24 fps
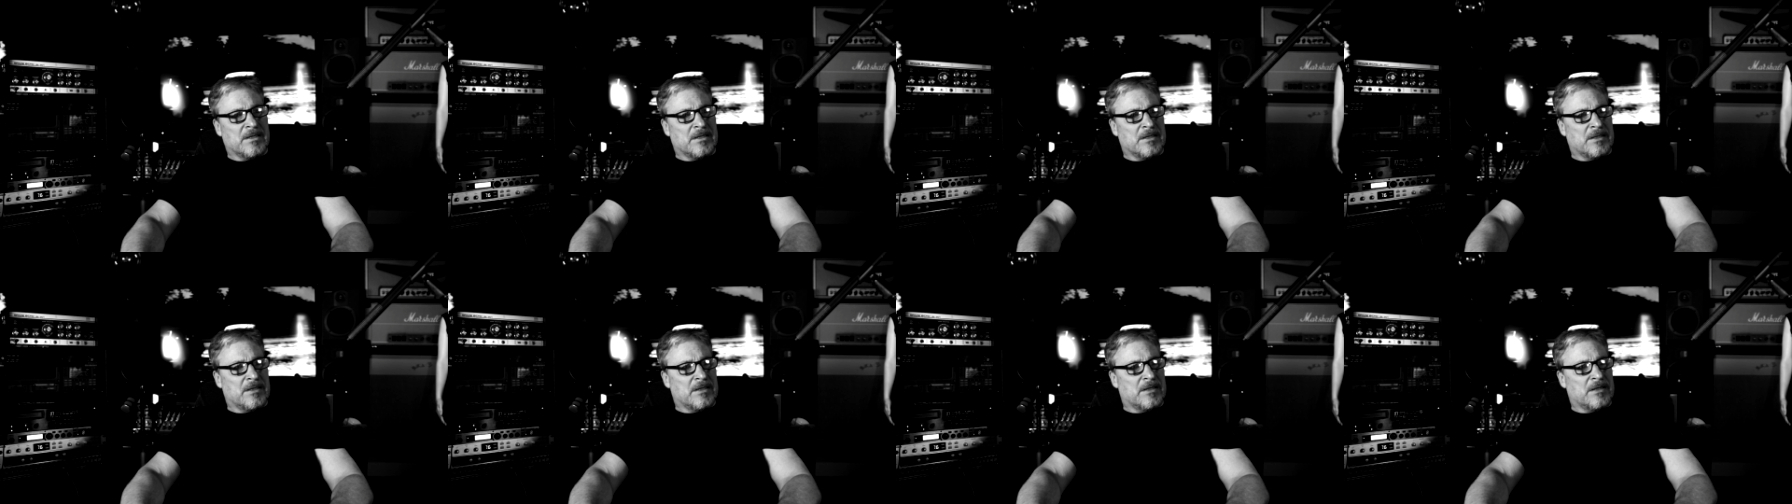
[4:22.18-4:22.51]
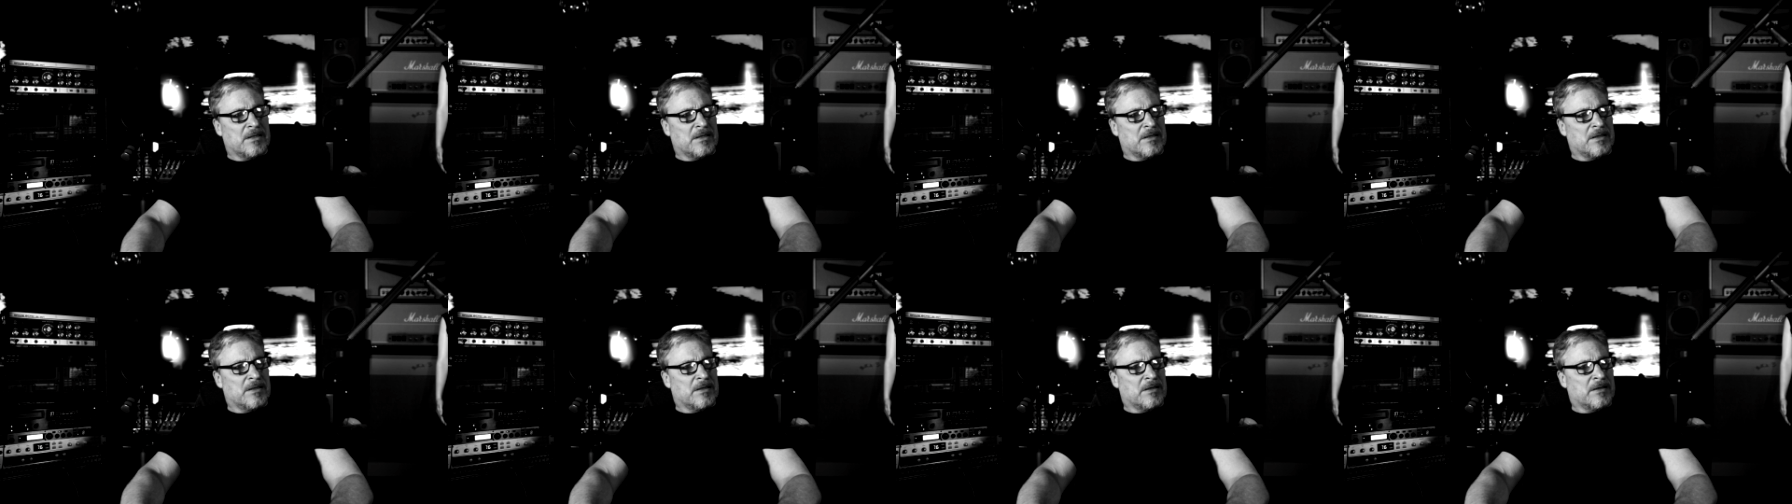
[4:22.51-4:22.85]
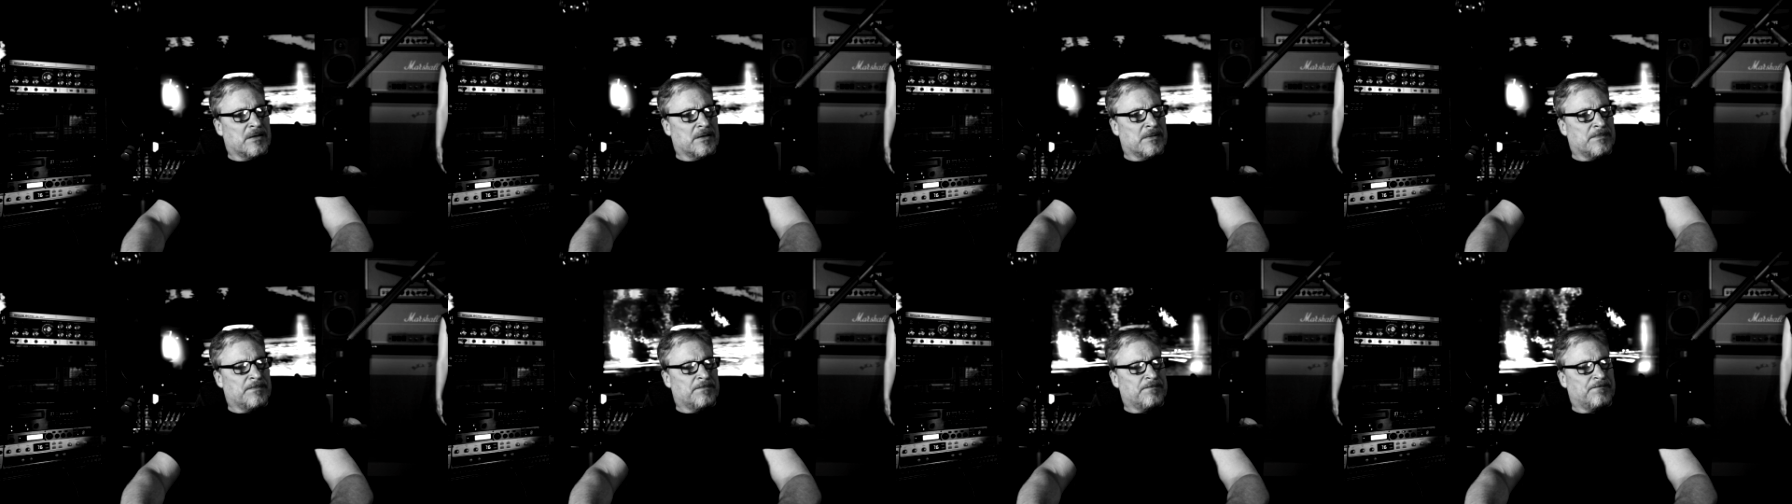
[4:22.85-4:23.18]
and
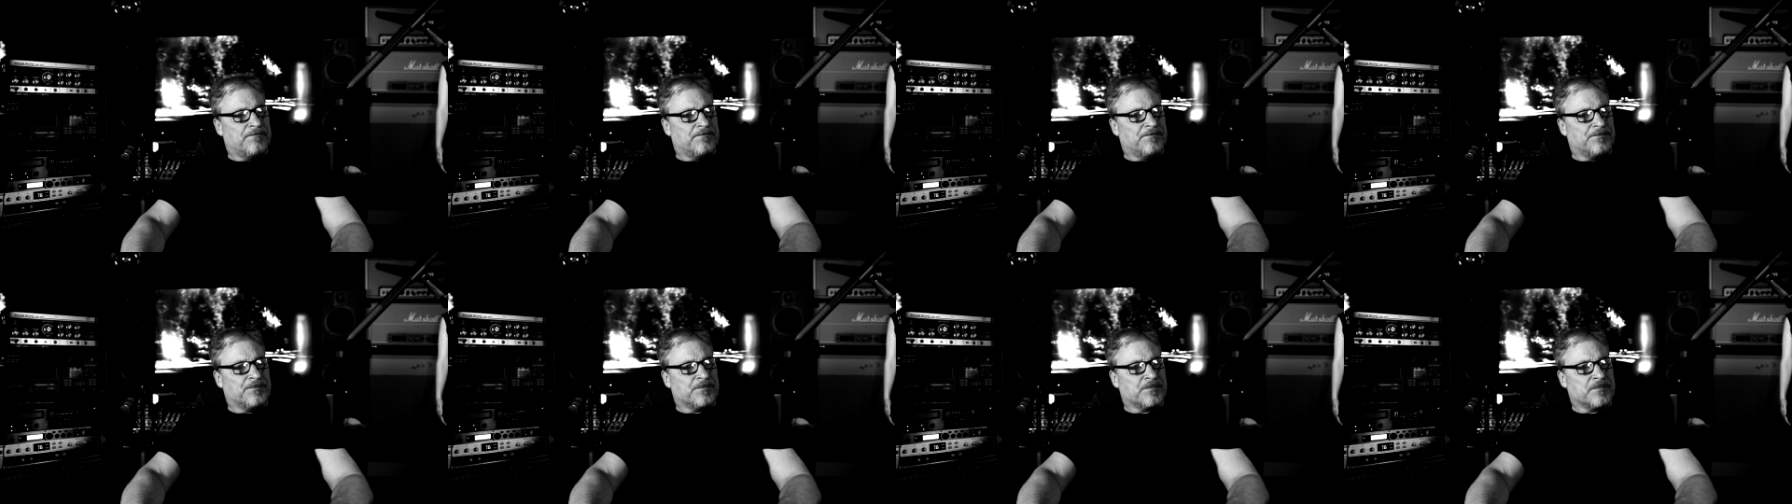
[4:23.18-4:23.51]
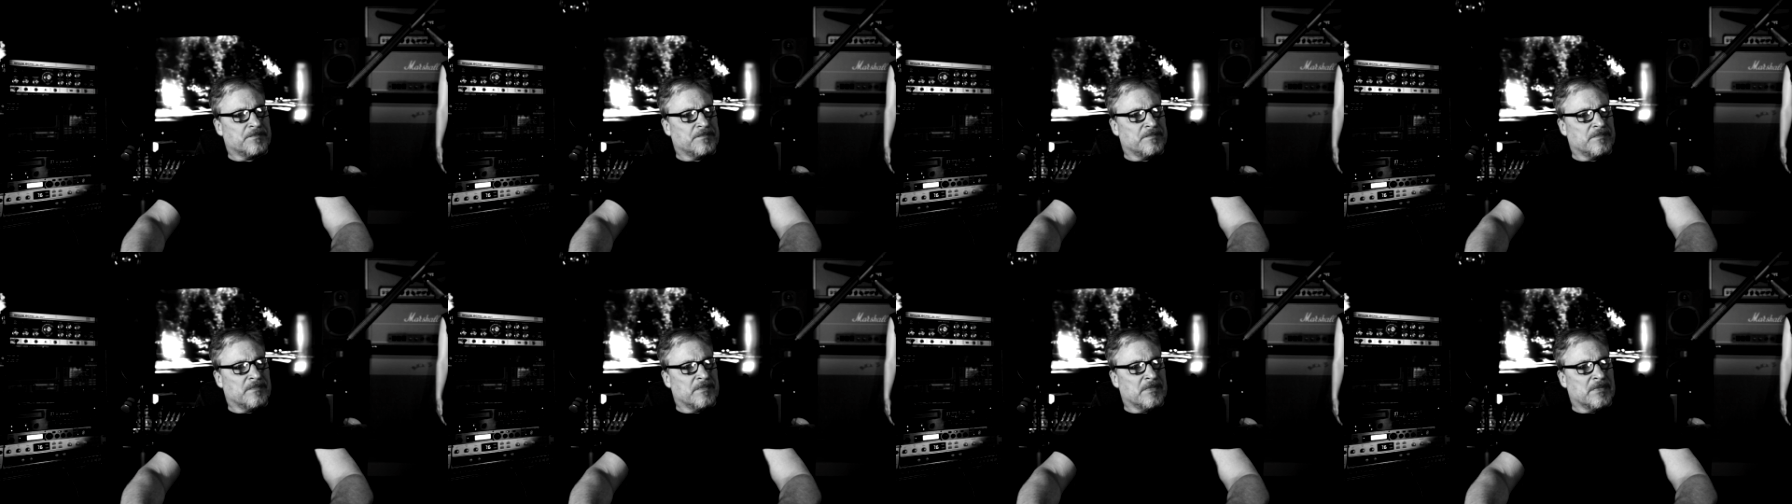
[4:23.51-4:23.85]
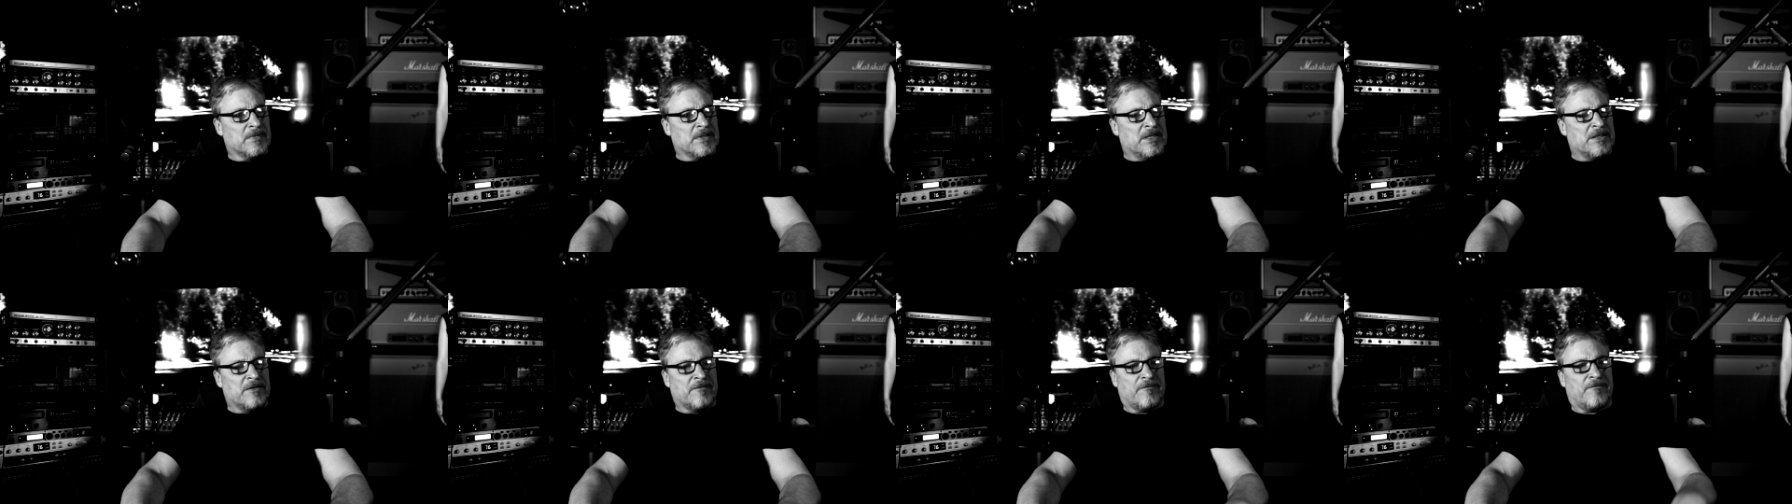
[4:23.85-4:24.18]

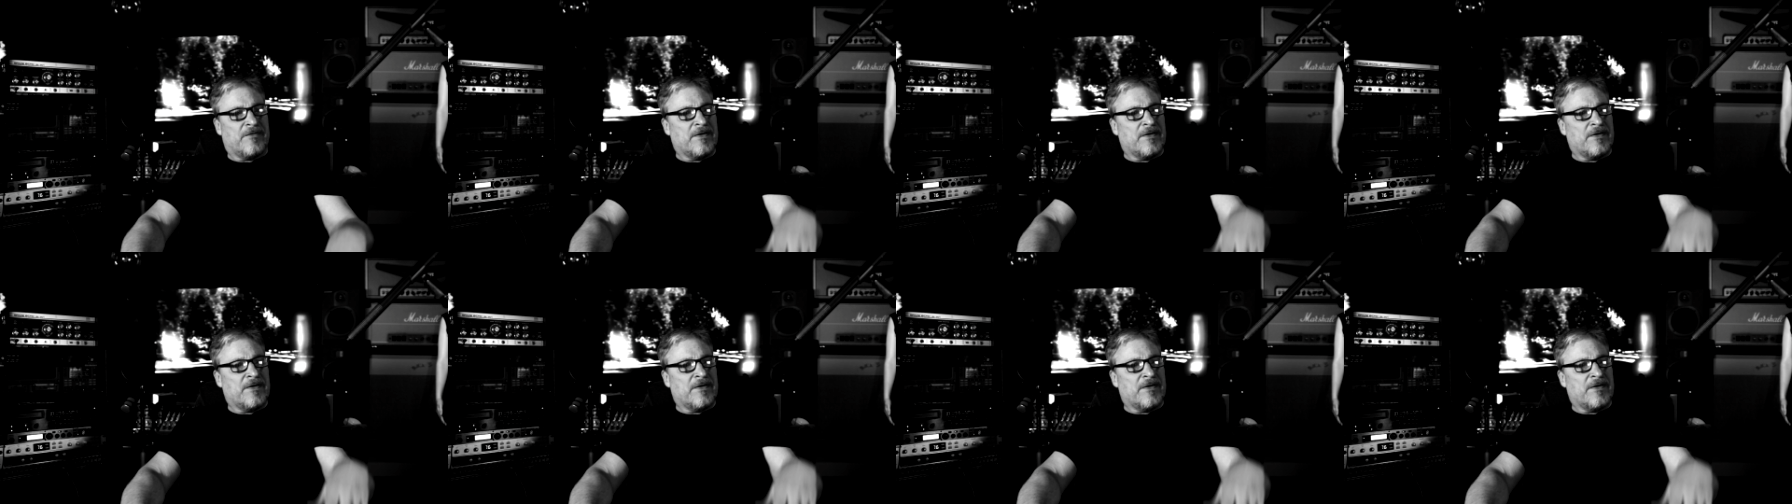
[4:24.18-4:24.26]
in the